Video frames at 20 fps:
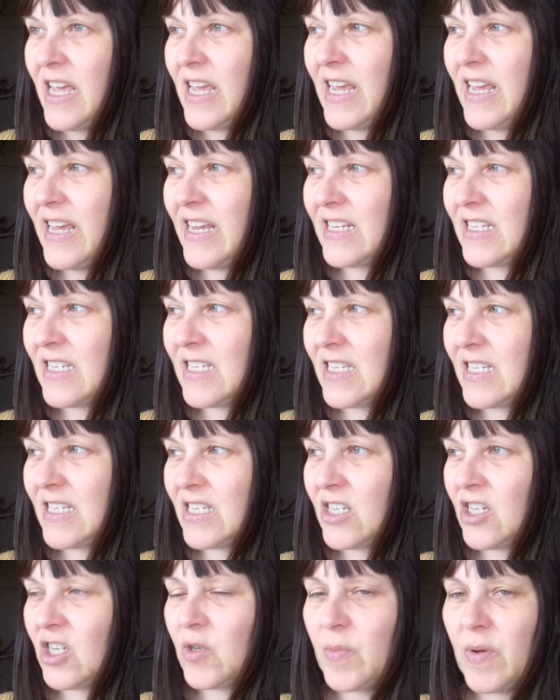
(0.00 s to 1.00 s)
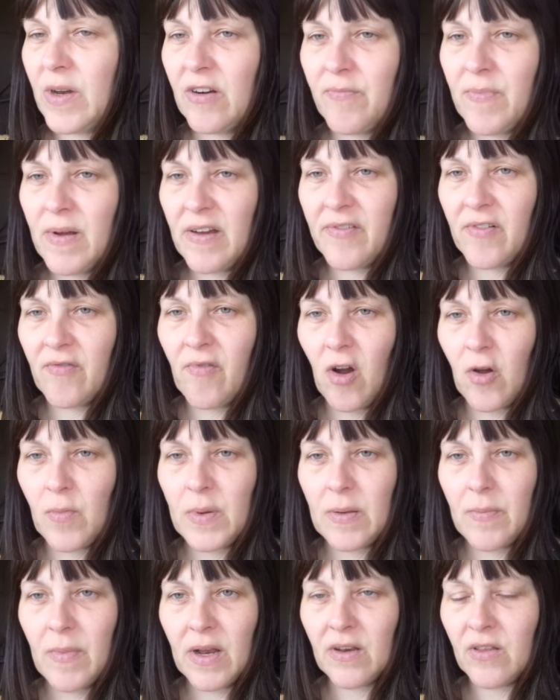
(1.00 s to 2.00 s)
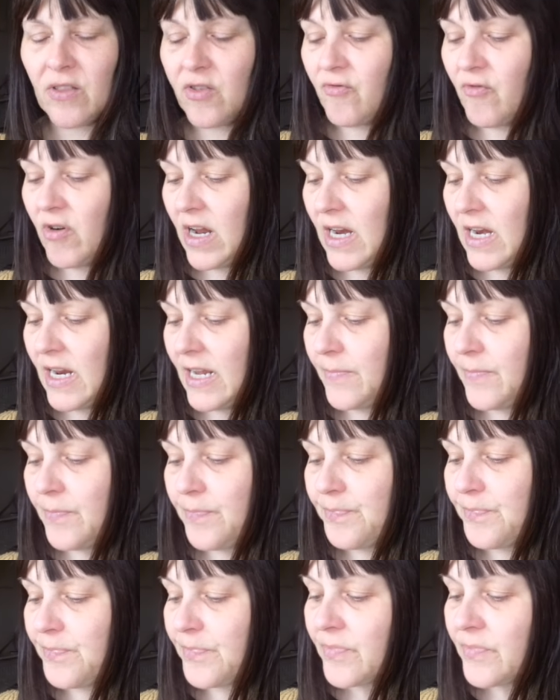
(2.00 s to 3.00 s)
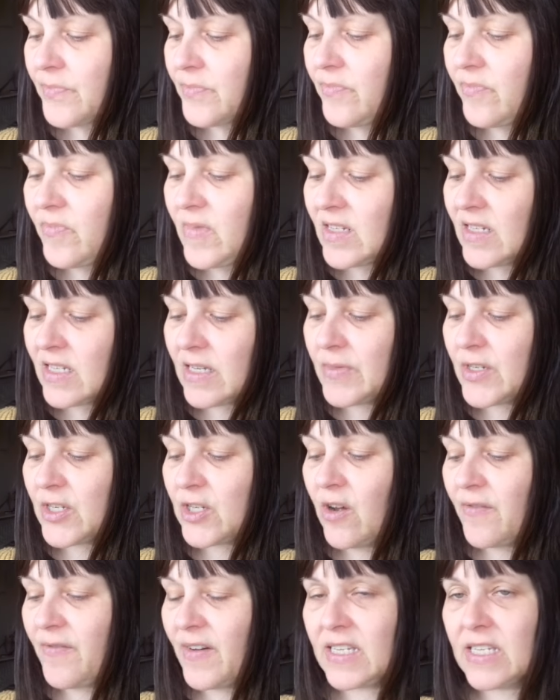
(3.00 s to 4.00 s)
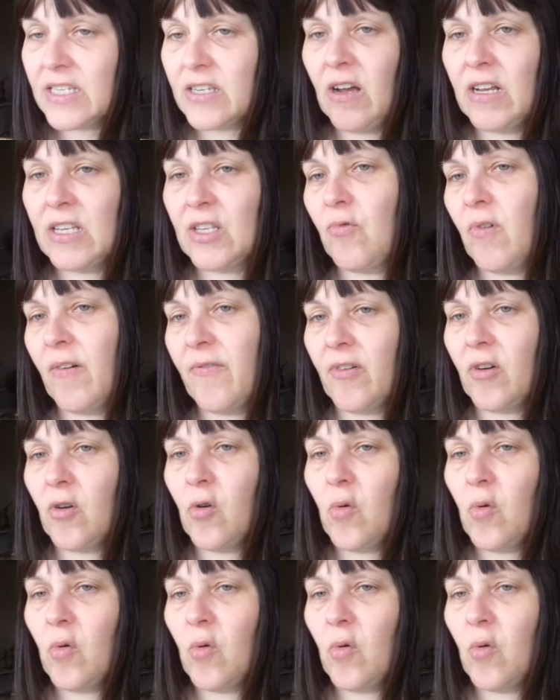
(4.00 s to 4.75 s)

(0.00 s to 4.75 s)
It's just been a bit of a ropey month, really. Some survey sites are offering